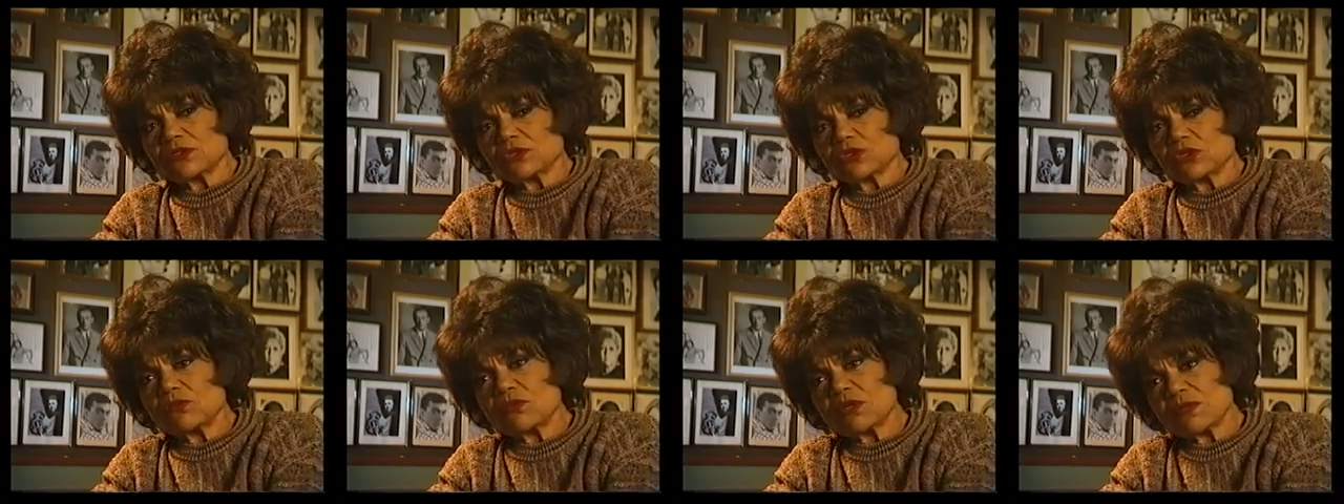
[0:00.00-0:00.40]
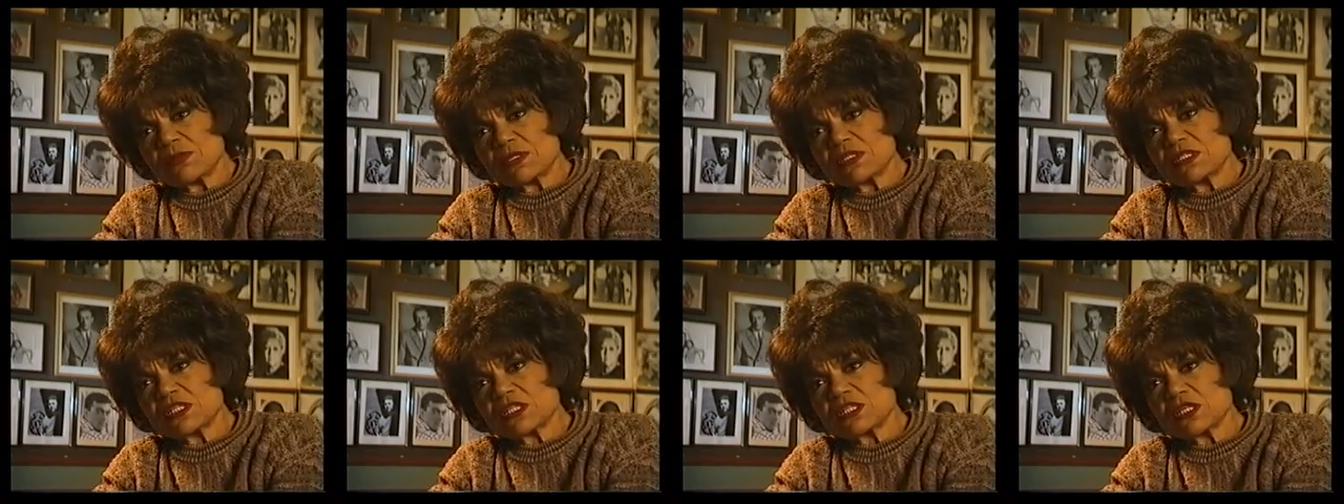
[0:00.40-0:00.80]
So you may
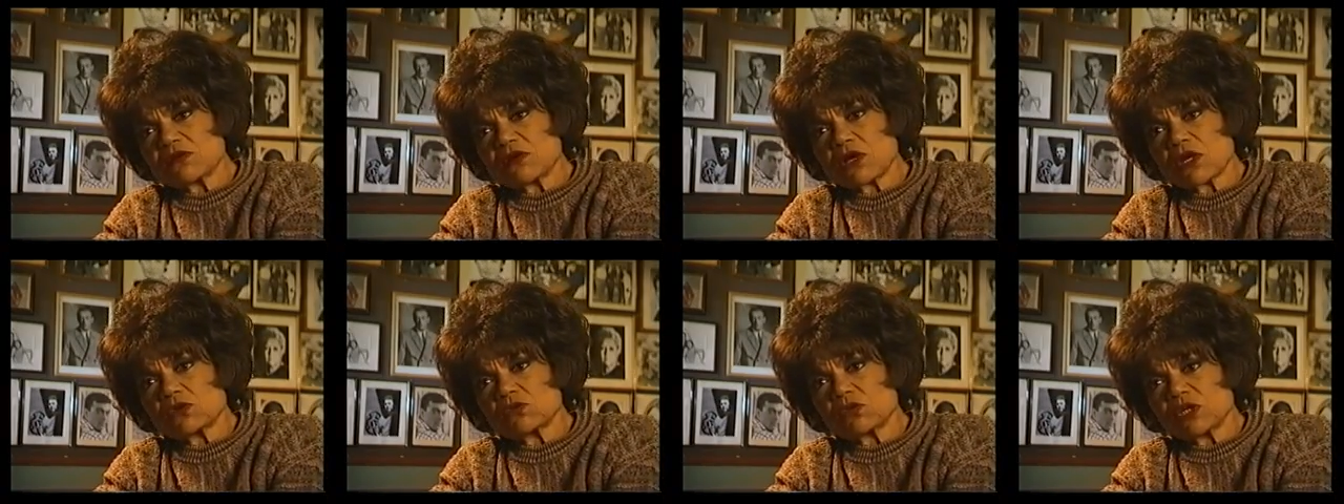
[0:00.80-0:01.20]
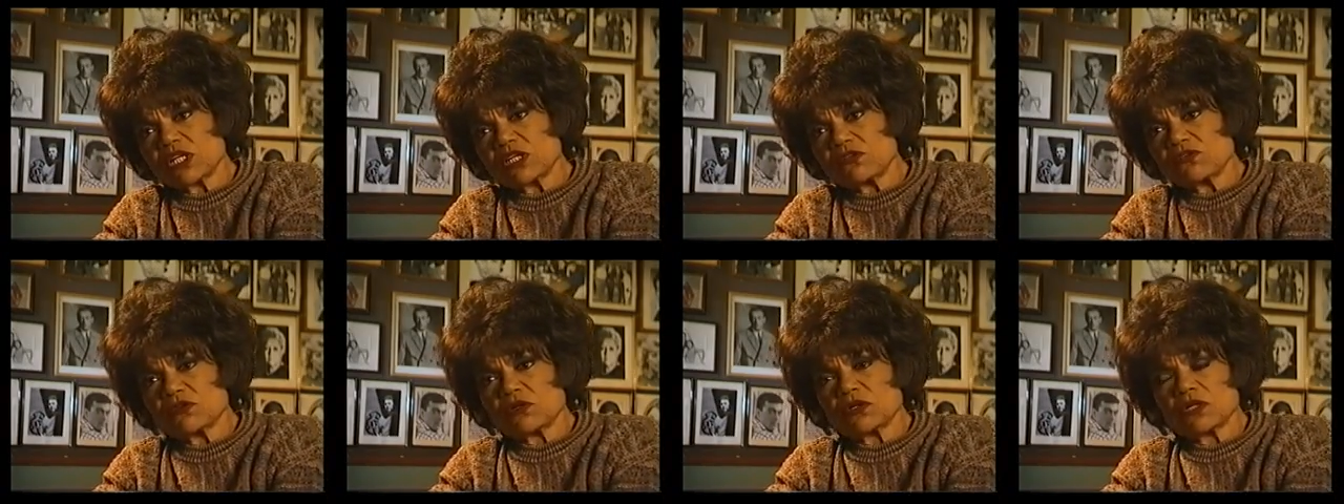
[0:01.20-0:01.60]
be sitting around
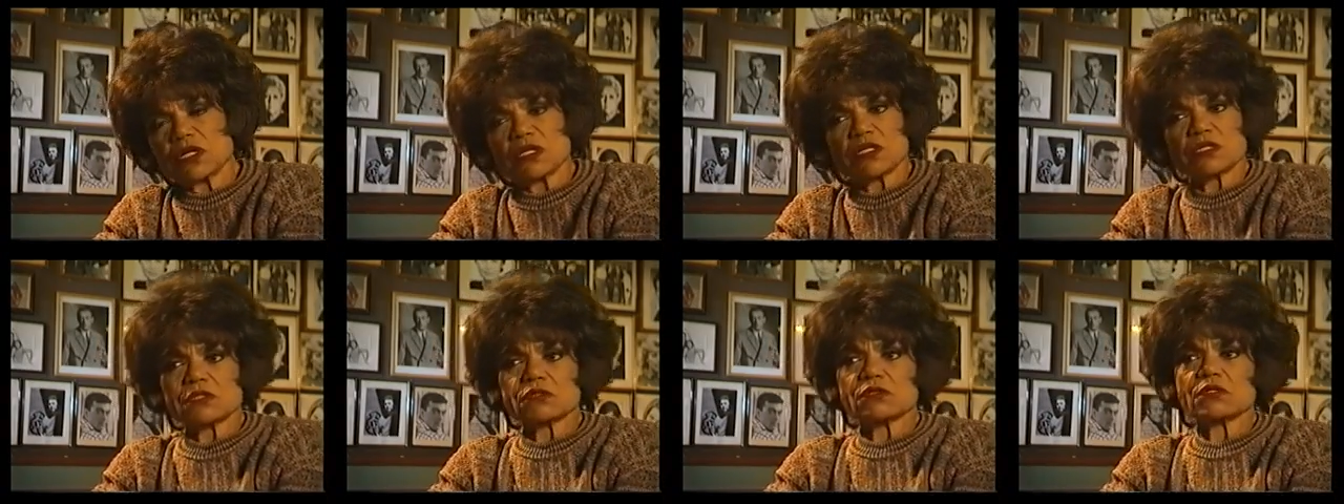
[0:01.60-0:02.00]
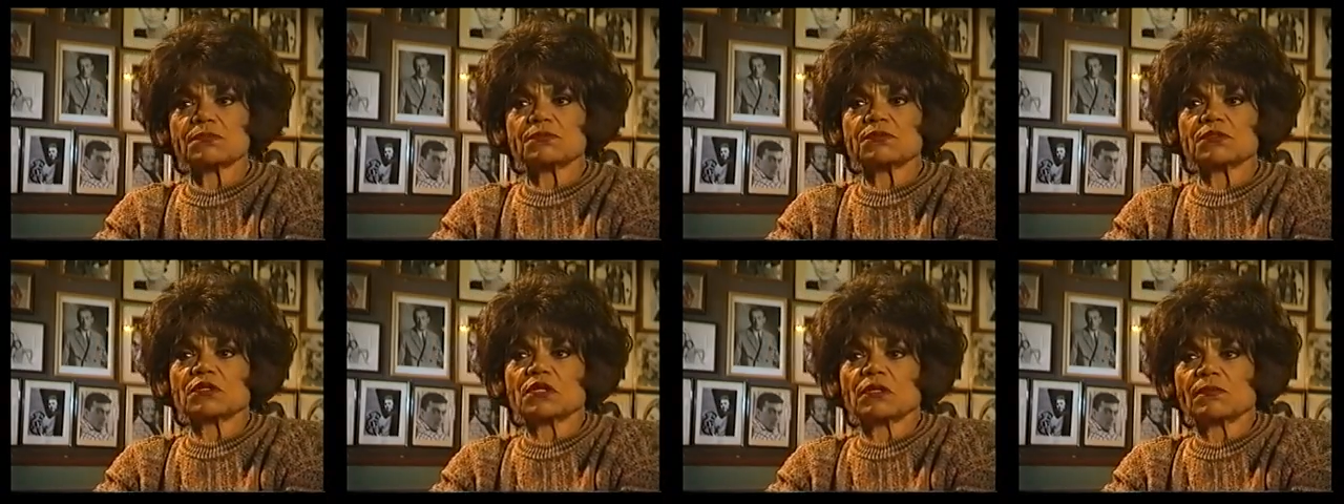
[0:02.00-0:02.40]
waiting for another
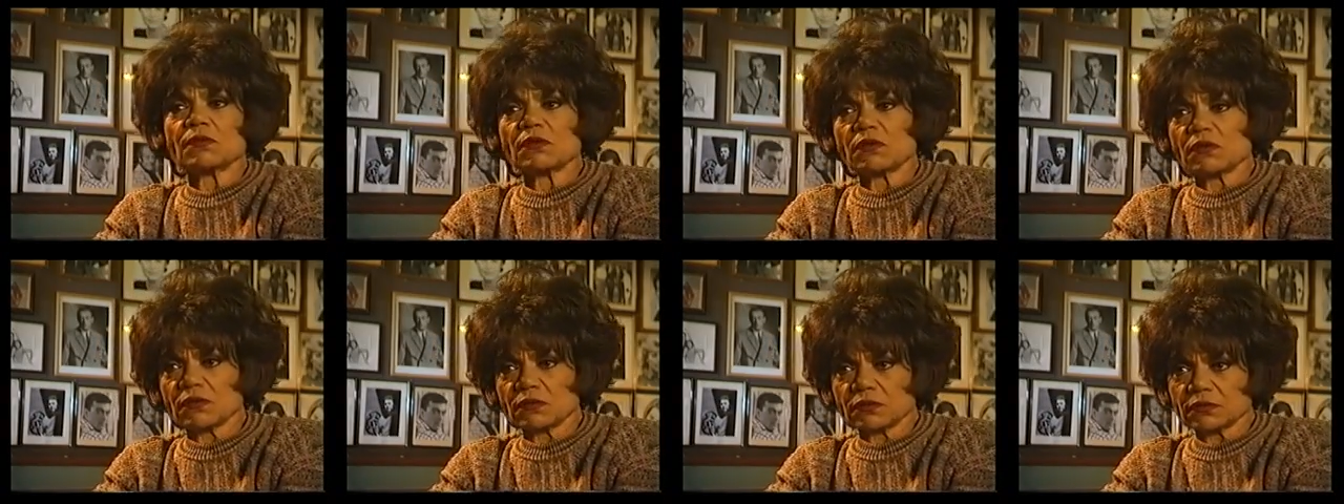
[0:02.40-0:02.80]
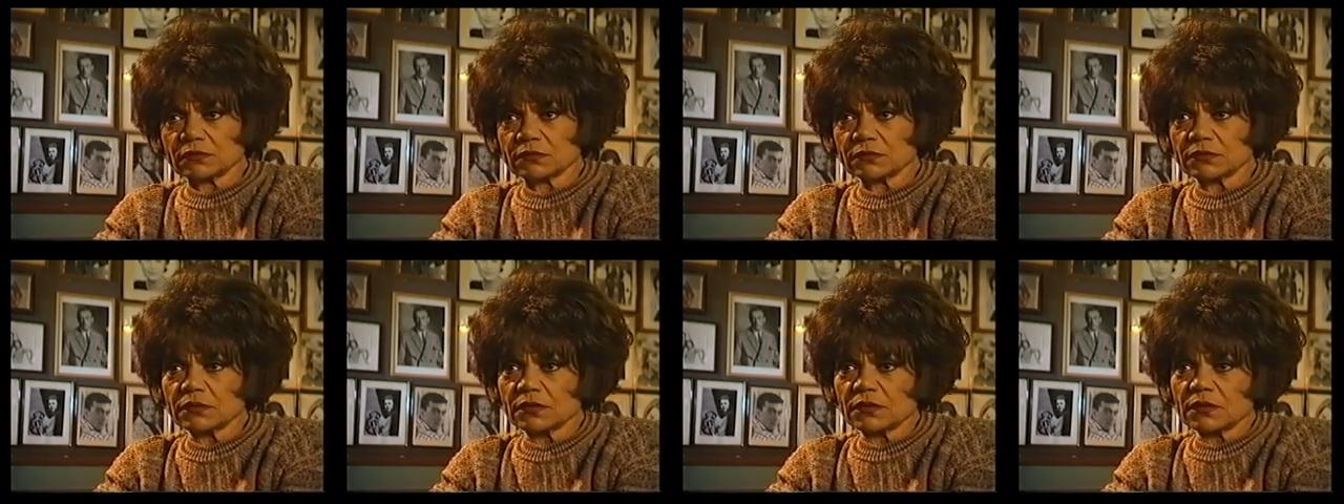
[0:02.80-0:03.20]
script to come
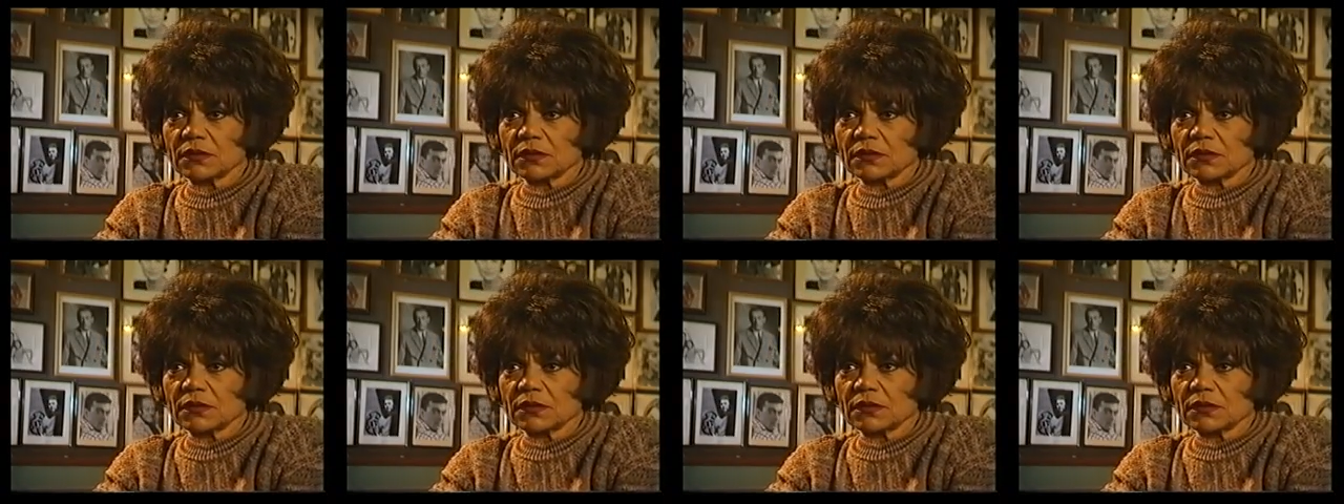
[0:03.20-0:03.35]
along,